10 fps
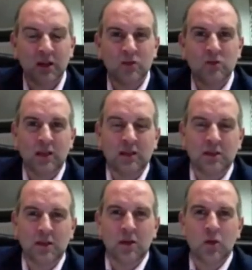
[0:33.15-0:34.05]
I use
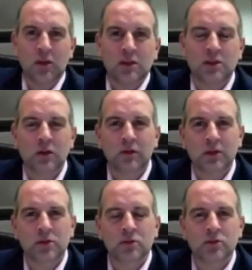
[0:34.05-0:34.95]
that quick
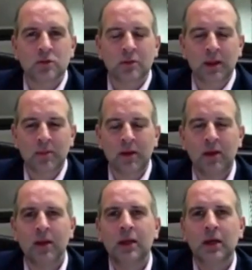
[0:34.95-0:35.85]
dissolving suture in the belly
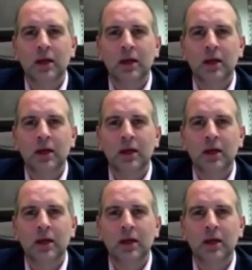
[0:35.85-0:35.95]
button,